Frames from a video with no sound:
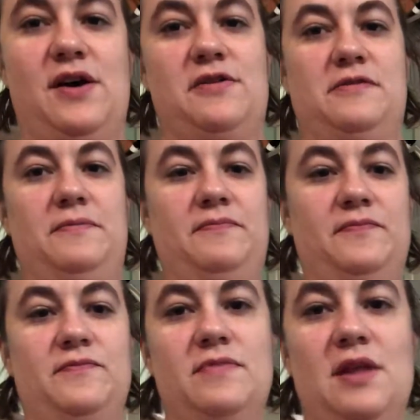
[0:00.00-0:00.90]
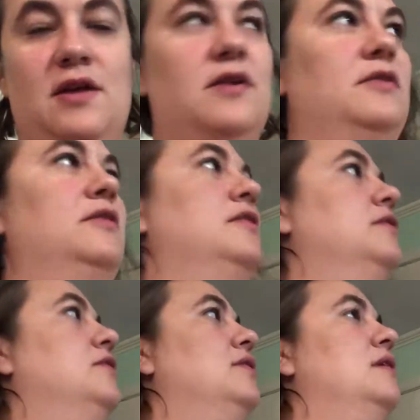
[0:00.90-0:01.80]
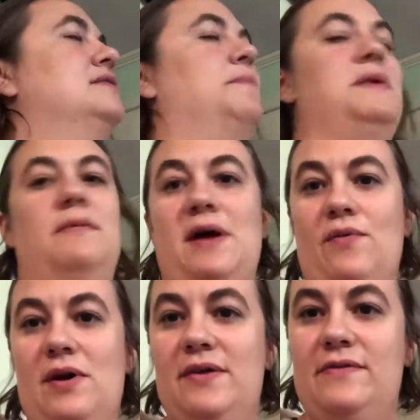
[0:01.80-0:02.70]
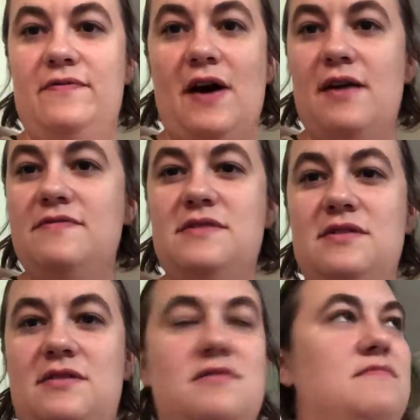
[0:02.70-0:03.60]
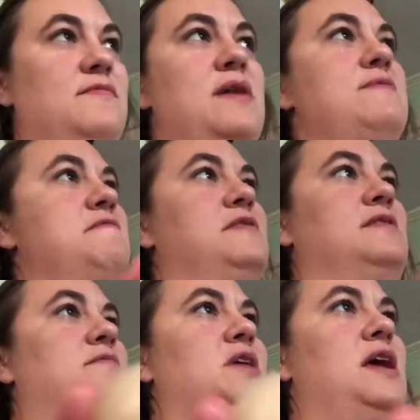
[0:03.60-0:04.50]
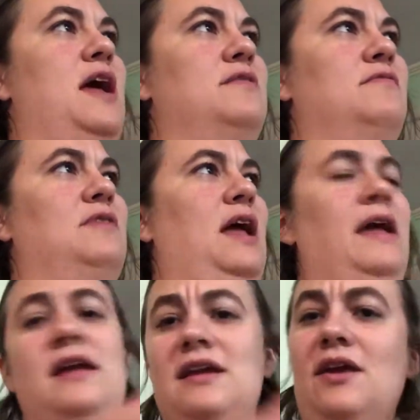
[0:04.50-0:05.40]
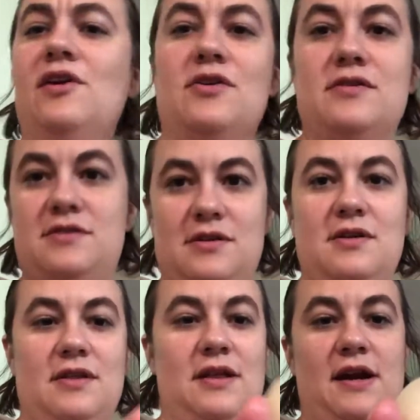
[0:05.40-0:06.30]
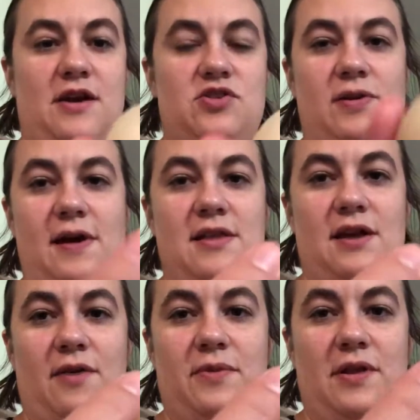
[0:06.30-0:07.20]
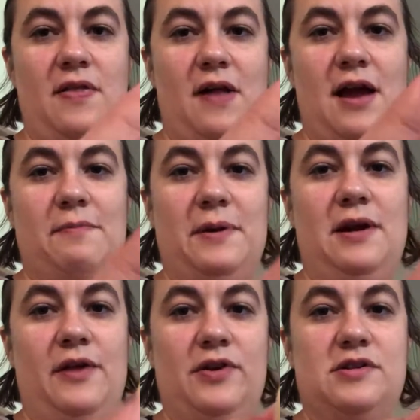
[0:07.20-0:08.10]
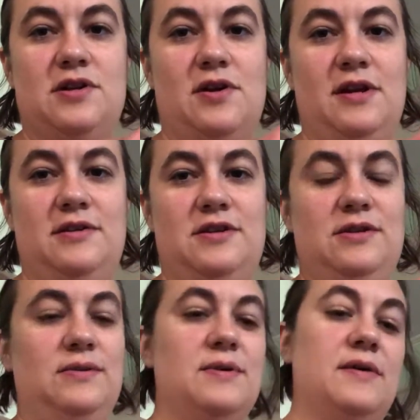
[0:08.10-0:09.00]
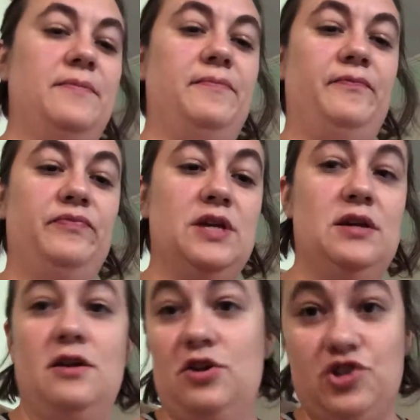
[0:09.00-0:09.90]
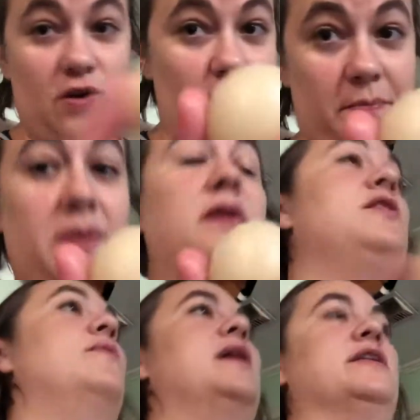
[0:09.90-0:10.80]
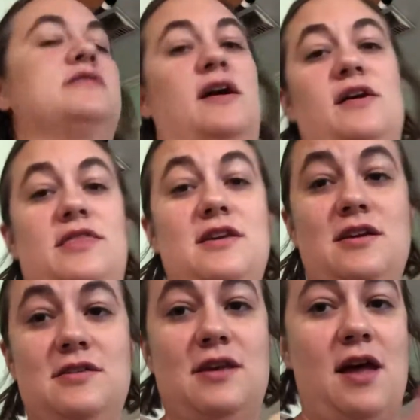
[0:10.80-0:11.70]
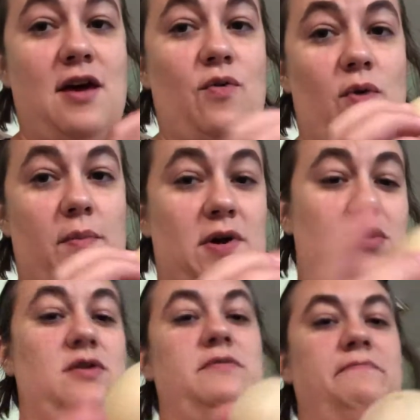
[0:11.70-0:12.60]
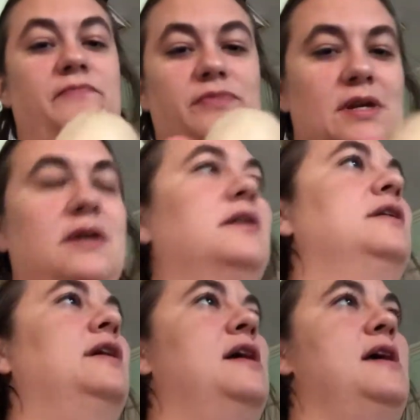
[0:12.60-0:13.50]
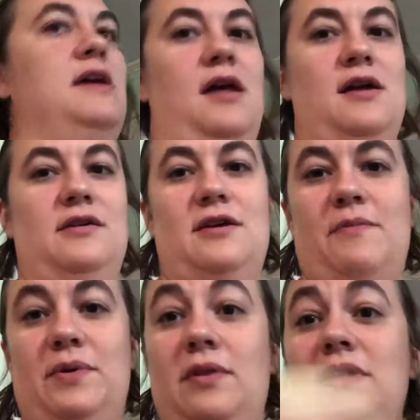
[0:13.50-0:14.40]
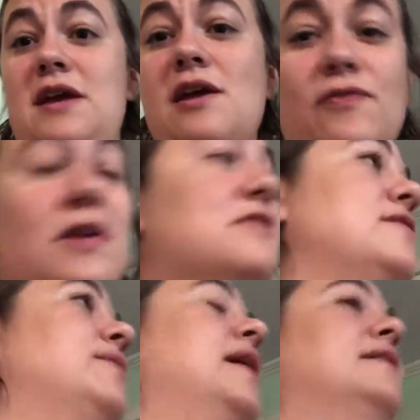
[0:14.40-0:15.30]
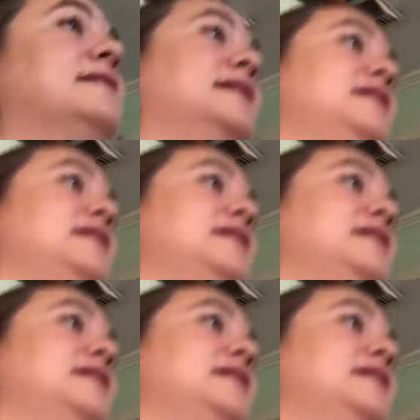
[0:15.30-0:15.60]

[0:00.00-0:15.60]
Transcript: it's been about, what, 5, maybe even 8 years that I tried that I really liked, but now they're starting to show up in the U.S. I got these at Walmart. And I believe it's okay on the